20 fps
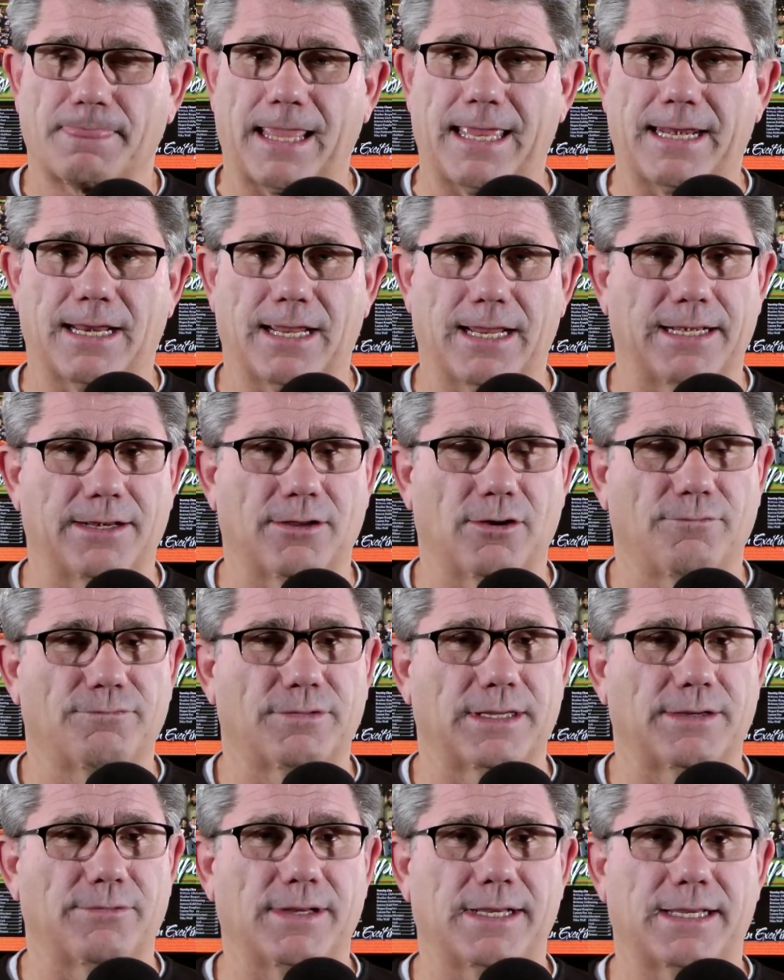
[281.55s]
and
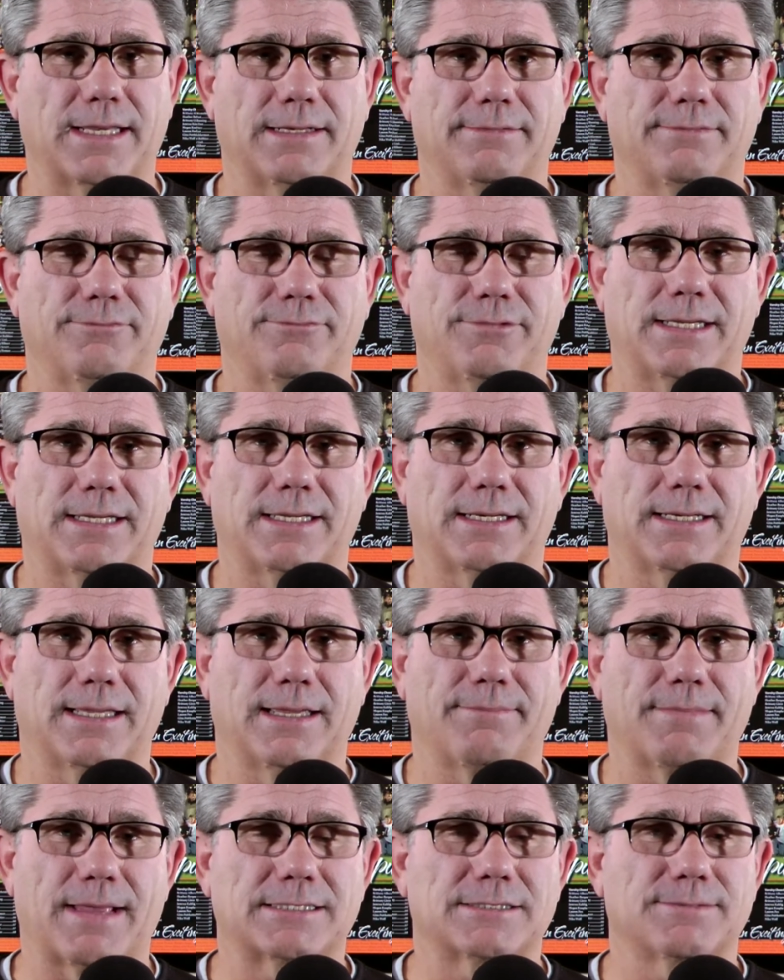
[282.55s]
hopefully we
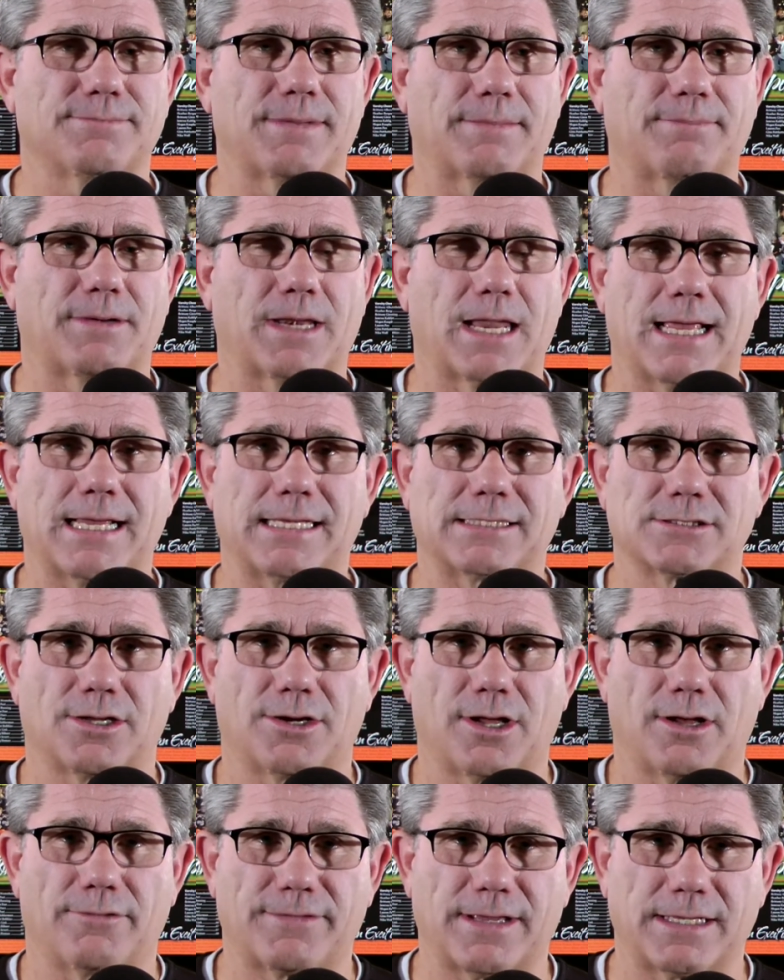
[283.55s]
can make some big plays on
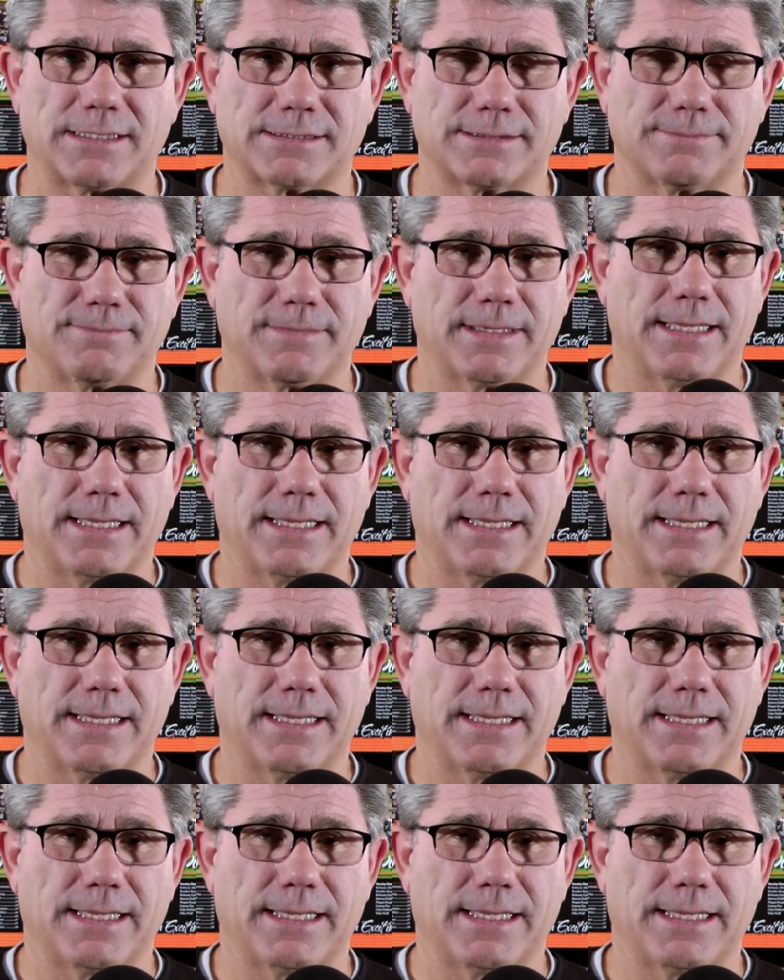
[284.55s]
offense